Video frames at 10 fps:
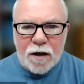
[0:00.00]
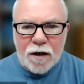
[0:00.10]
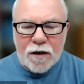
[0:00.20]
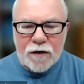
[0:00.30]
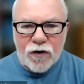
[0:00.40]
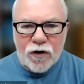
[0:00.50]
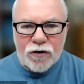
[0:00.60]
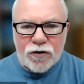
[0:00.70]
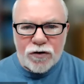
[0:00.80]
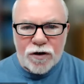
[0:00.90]
and I've
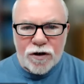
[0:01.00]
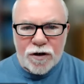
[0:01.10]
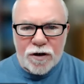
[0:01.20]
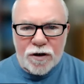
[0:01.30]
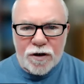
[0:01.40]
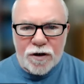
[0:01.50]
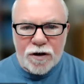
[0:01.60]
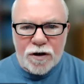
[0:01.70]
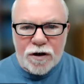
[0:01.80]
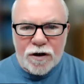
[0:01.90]
hired uh,
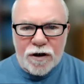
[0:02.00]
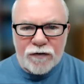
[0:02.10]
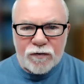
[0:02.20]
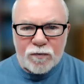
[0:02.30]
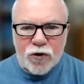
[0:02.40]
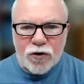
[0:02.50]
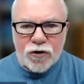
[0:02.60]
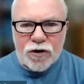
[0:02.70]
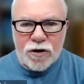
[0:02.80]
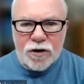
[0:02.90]
Kevin Burke,